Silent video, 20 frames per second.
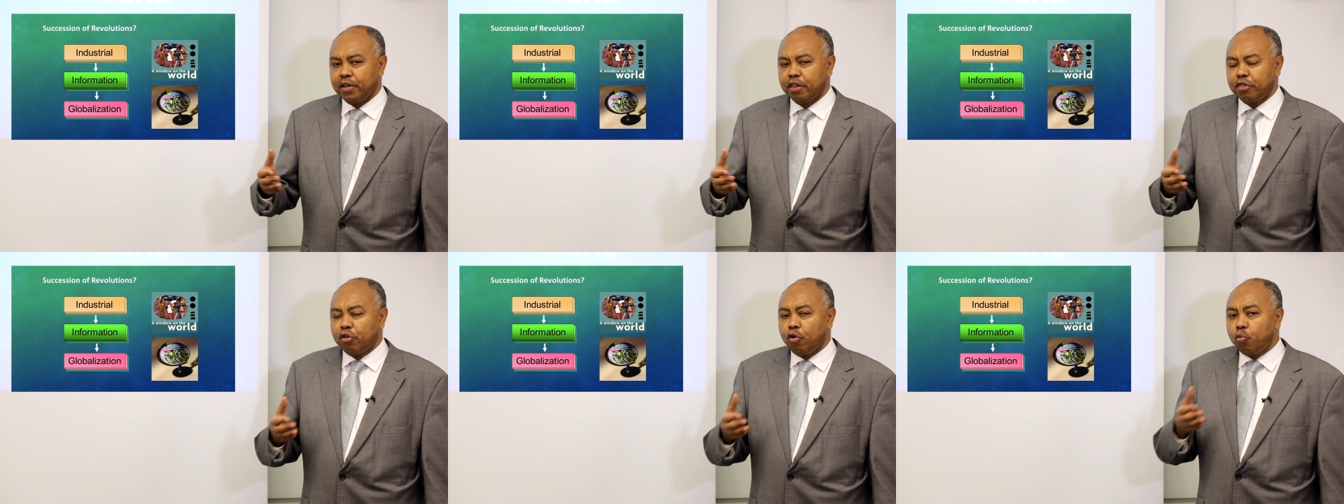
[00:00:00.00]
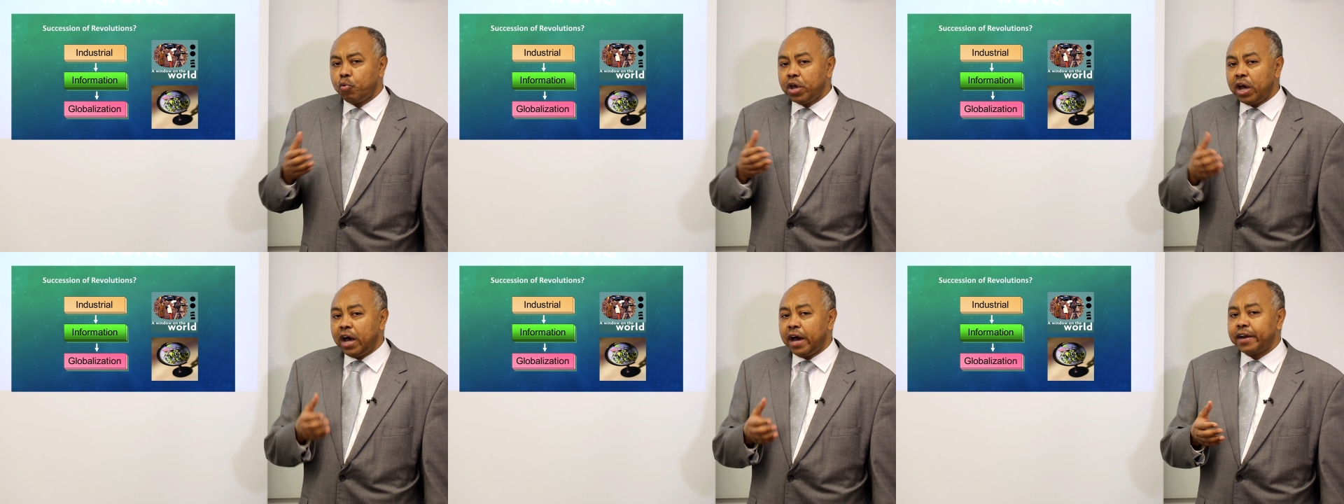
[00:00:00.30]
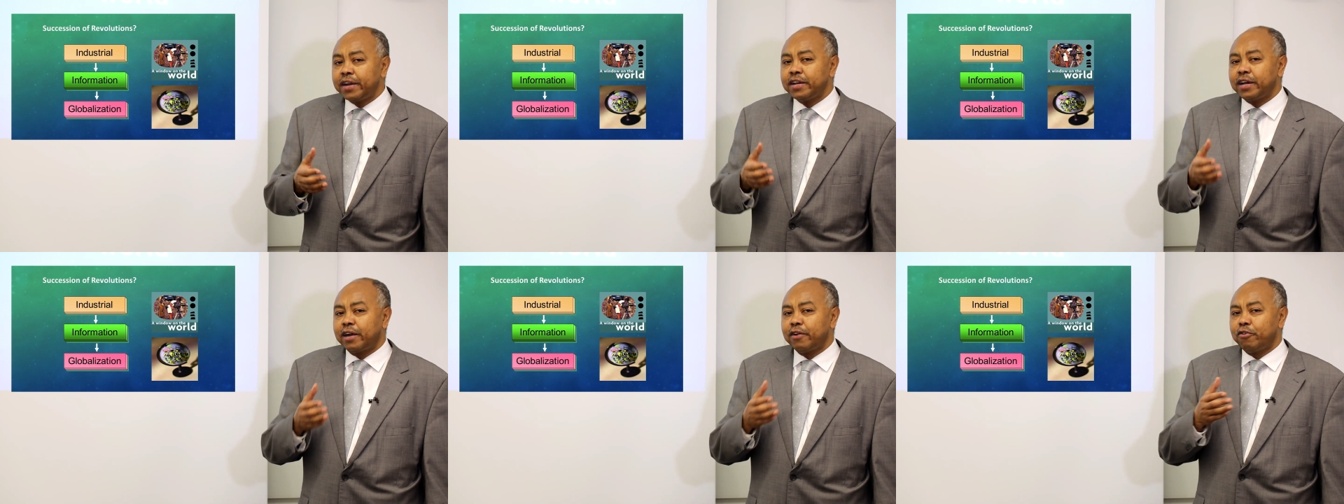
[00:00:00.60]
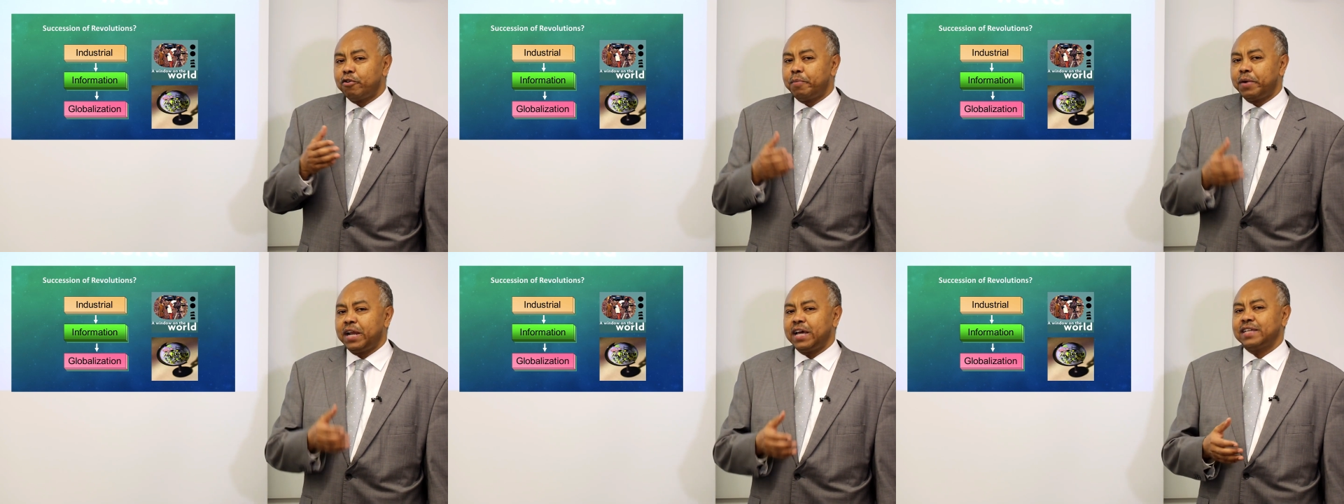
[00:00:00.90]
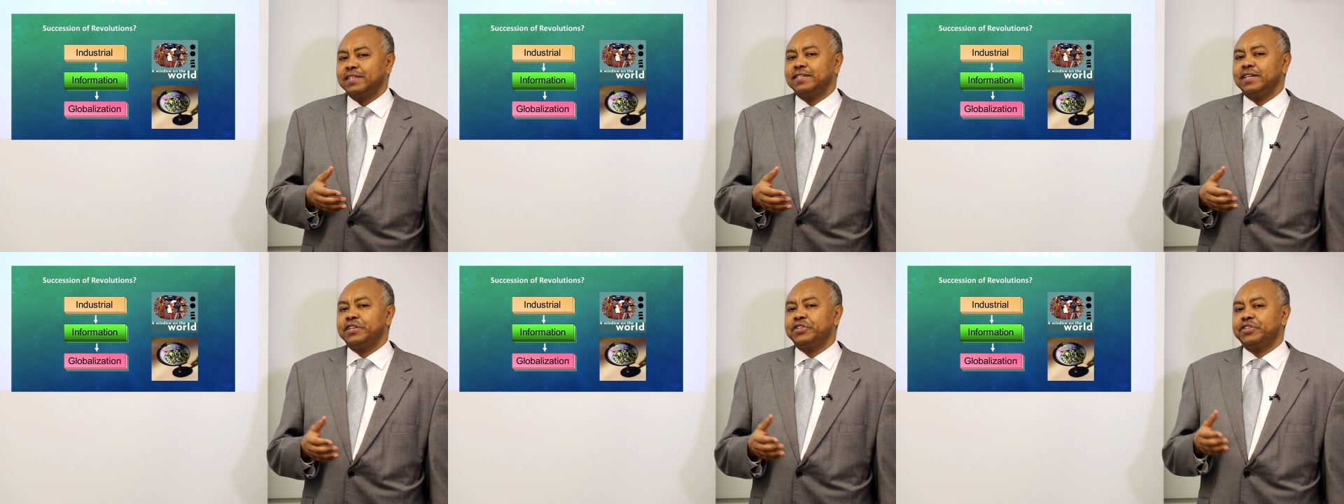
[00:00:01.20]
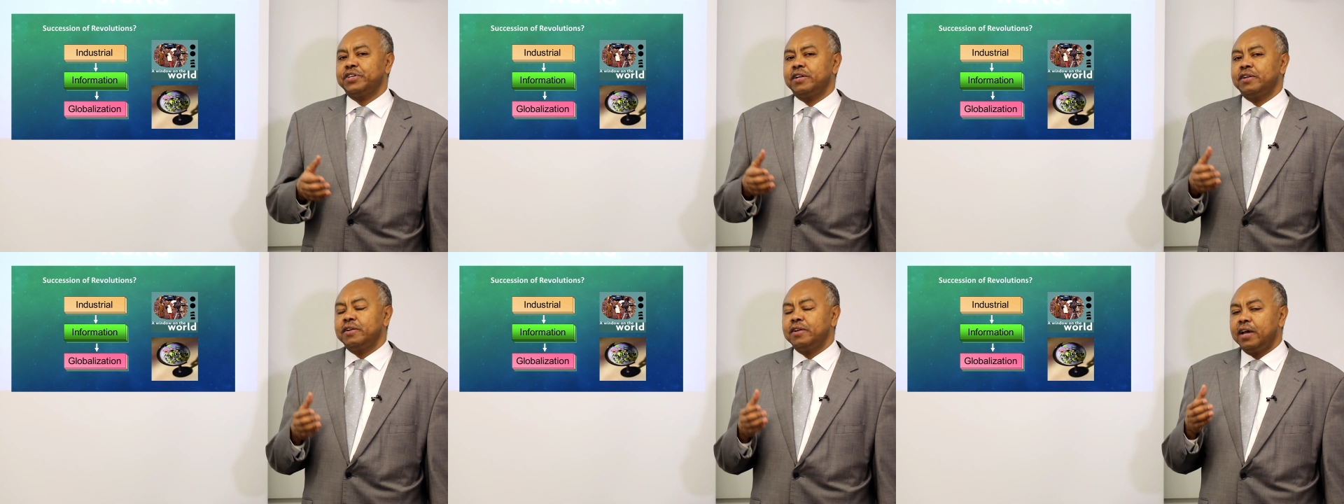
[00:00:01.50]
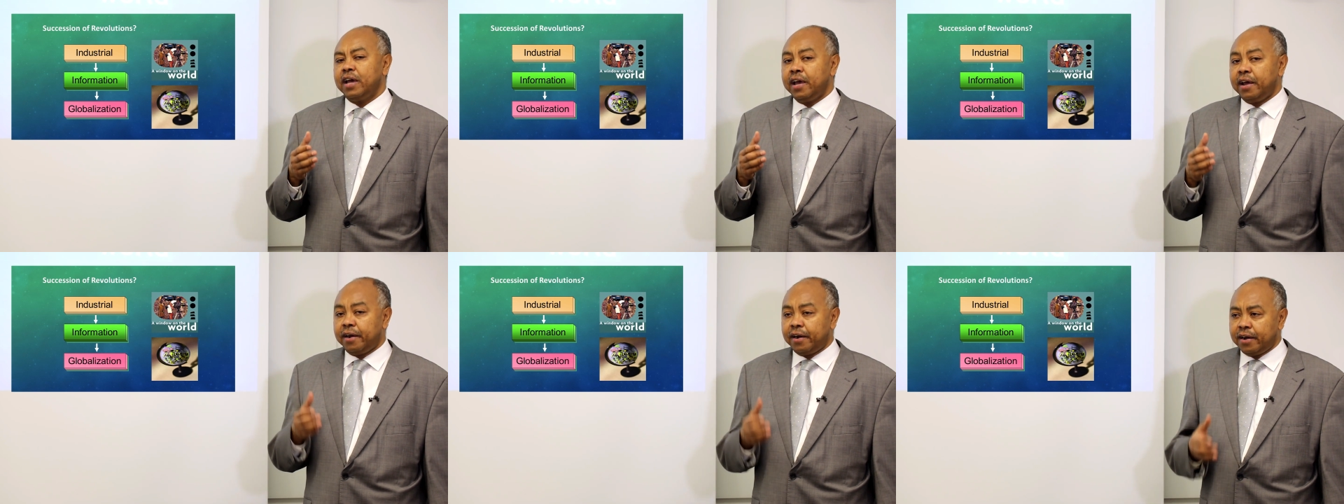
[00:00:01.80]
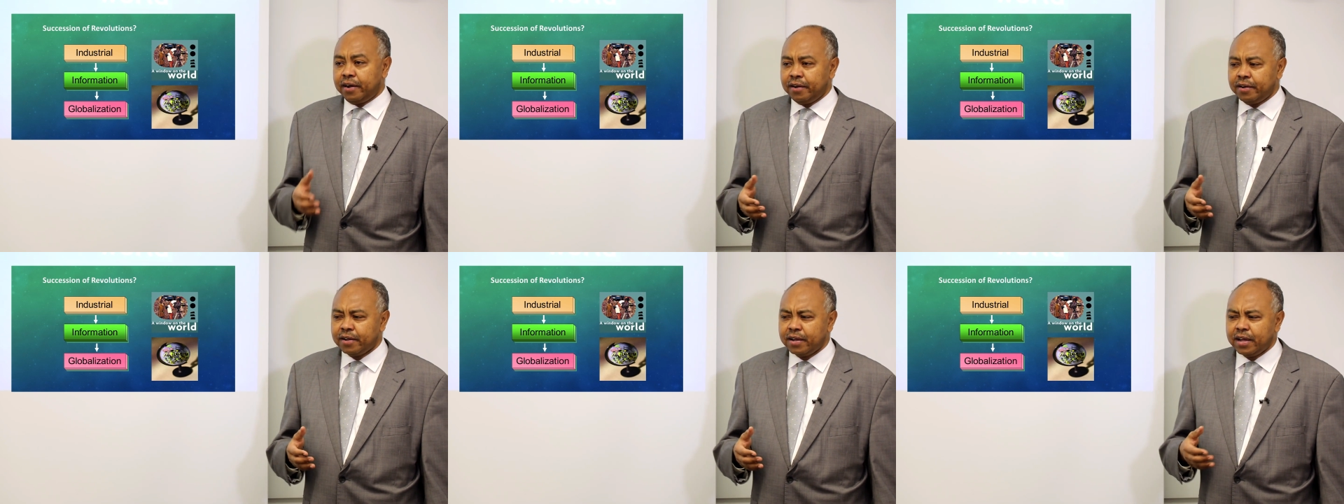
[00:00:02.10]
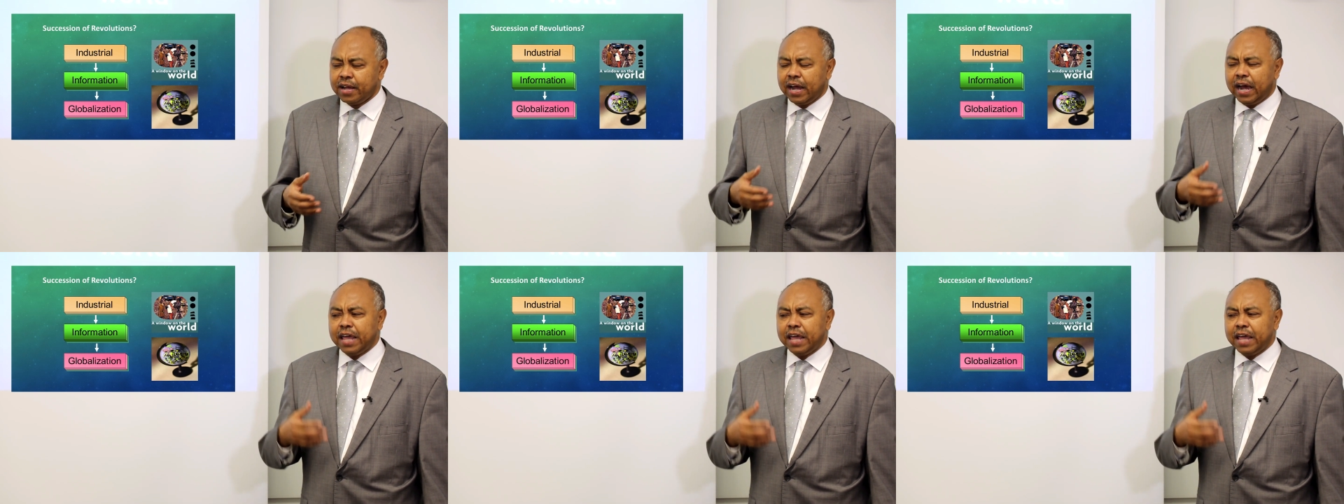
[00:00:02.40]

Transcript: So we are in a globalization era.